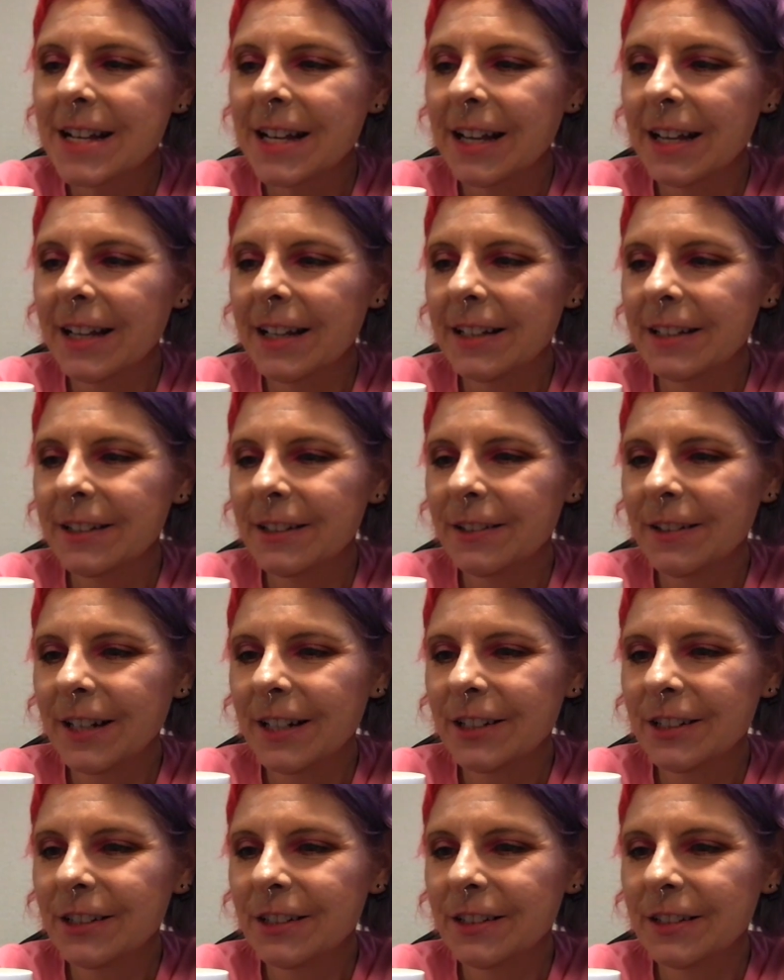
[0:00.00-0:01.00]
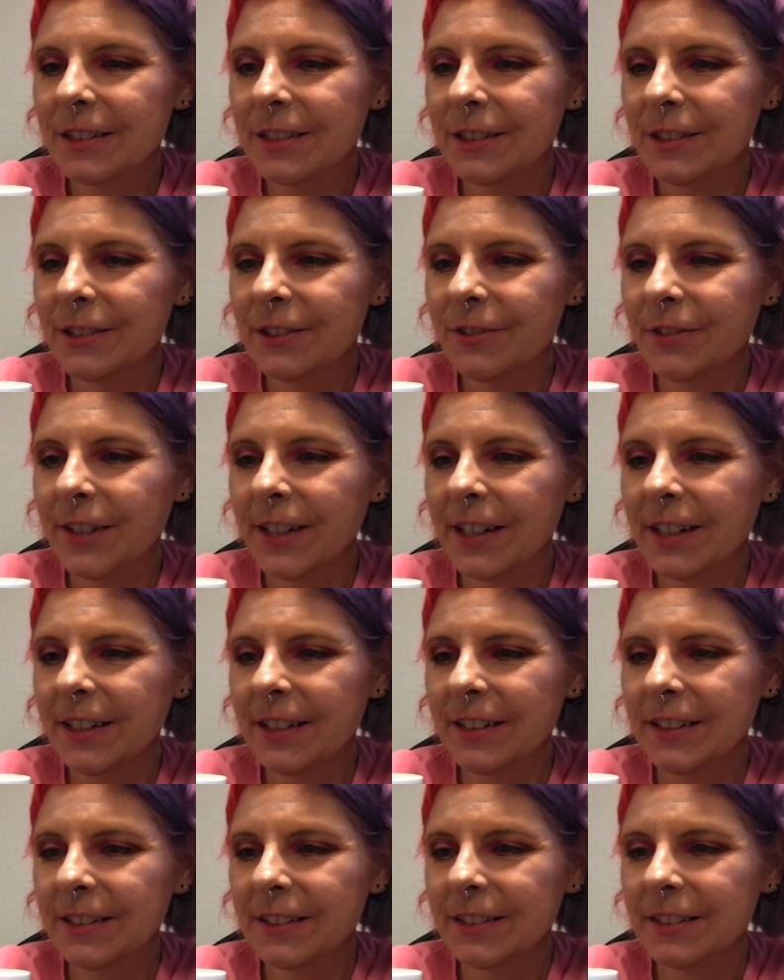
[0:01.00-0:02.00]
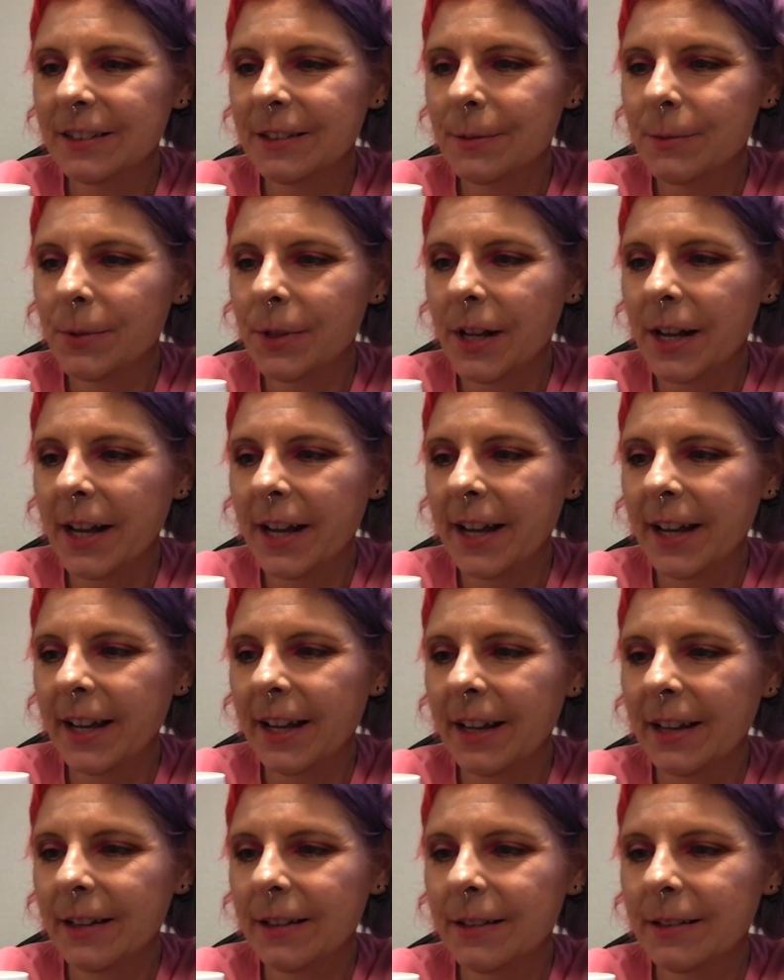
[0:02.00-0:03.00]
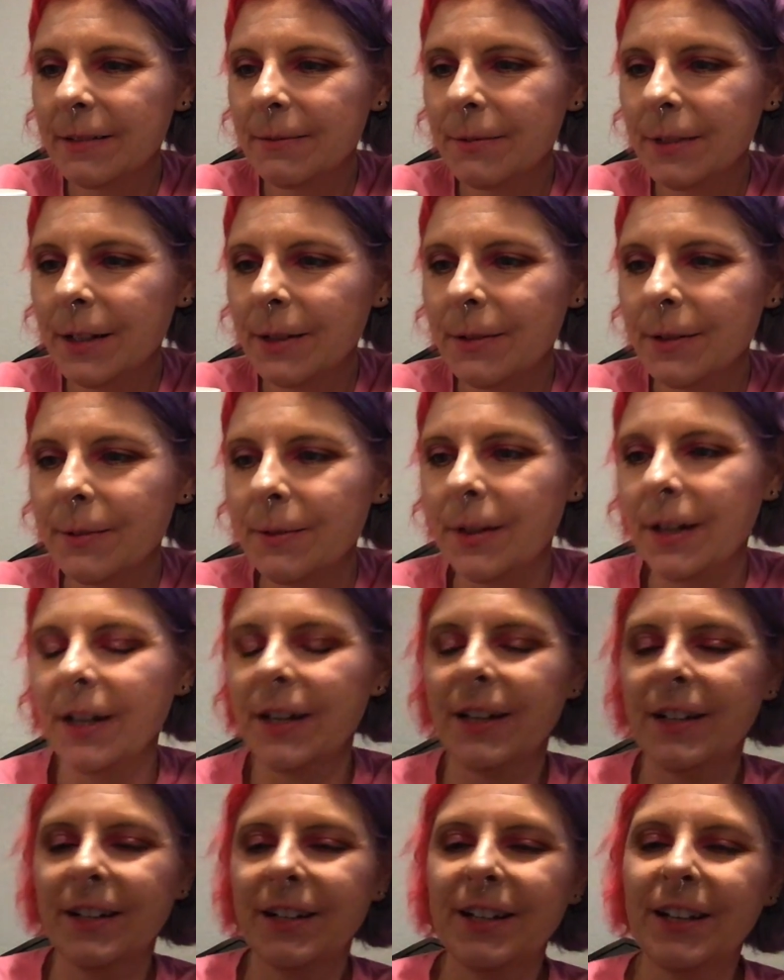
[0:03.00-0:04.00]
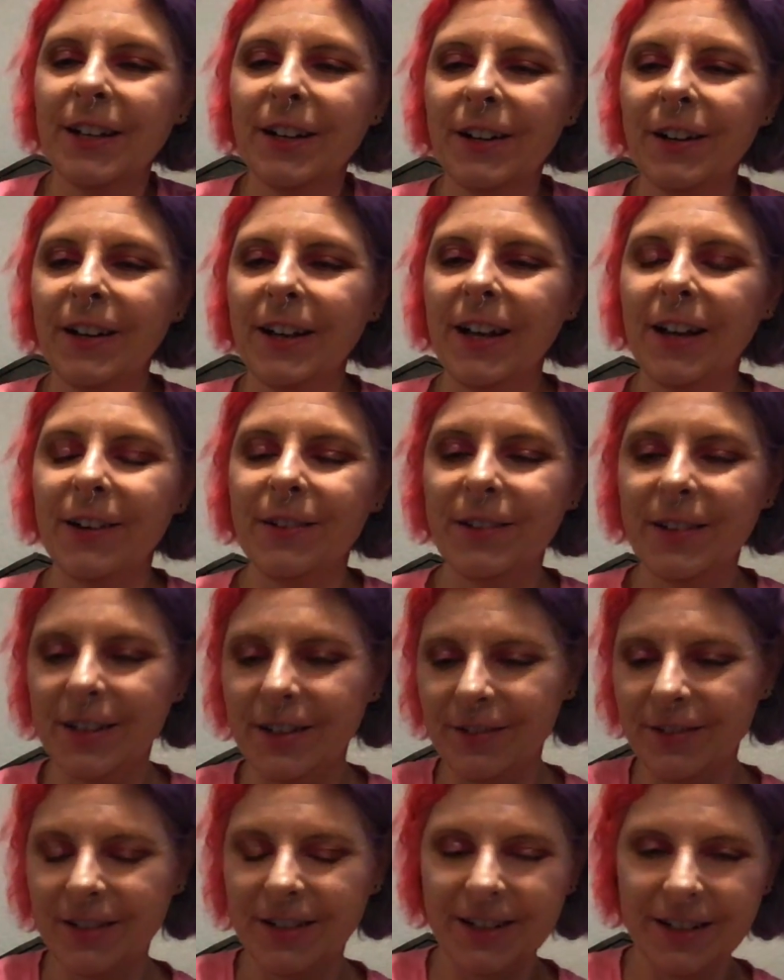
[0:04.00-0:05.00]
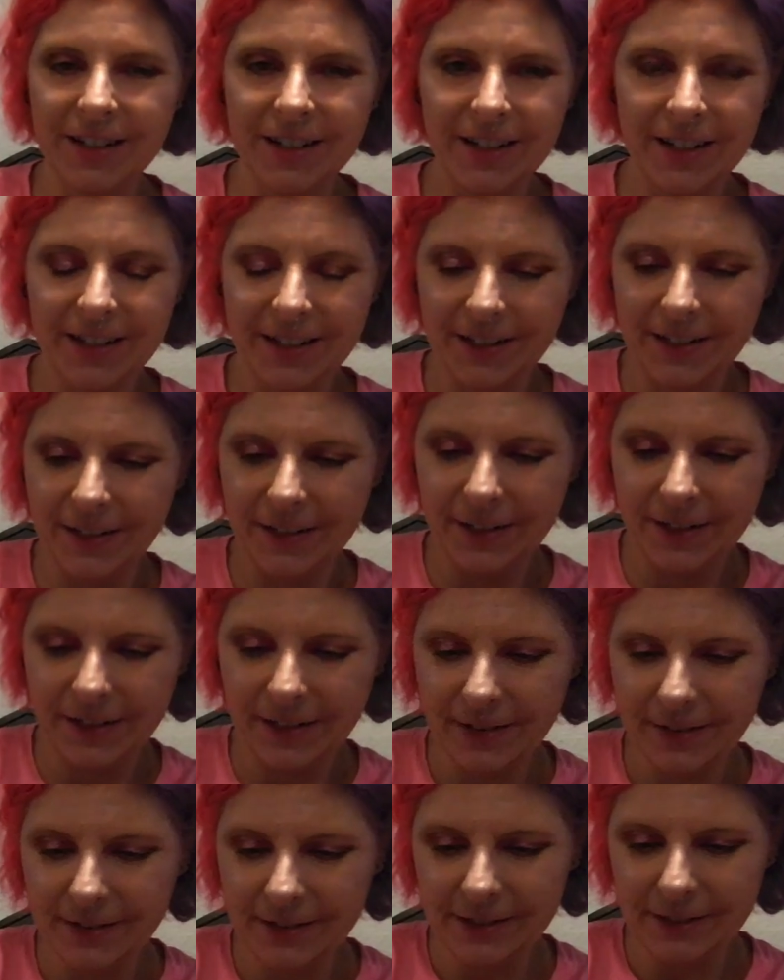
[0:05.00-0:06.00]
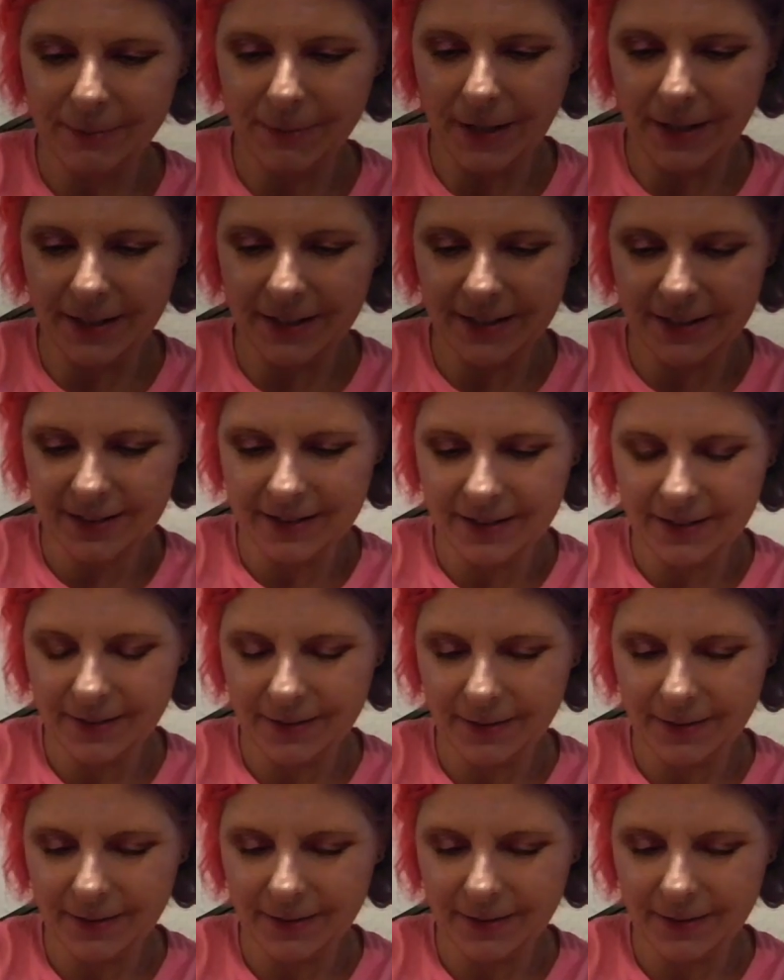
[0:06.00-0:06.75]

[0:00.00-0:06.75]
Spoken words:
And directions: use fingers to apply, blah, blah, blah. Okay, whatever. Smell it.